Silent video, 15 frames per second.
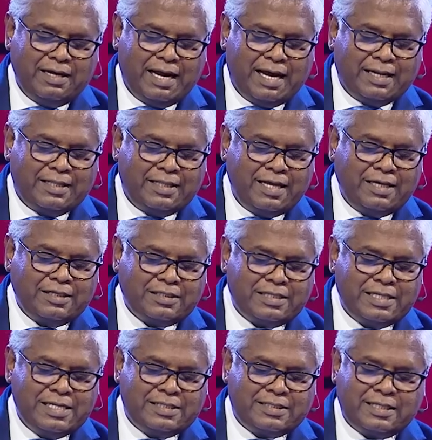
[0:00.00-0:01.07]
And thus
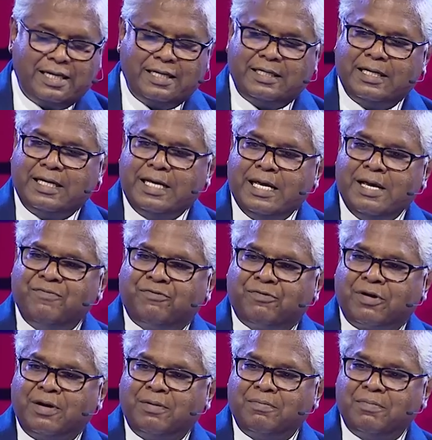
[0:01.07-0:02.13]
he set
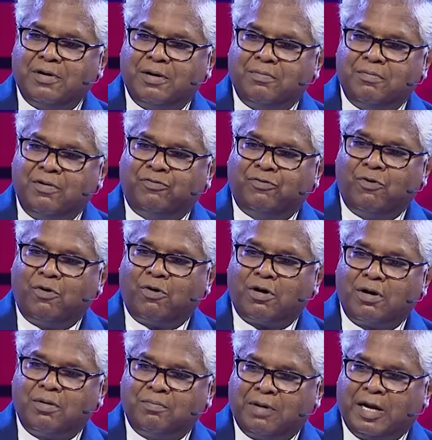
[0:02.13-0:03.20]
Ephraim before
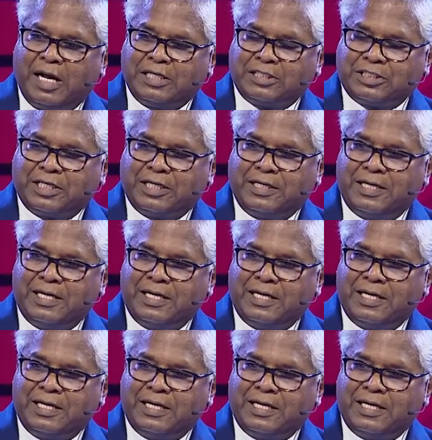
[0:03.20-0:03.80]
Manasseh.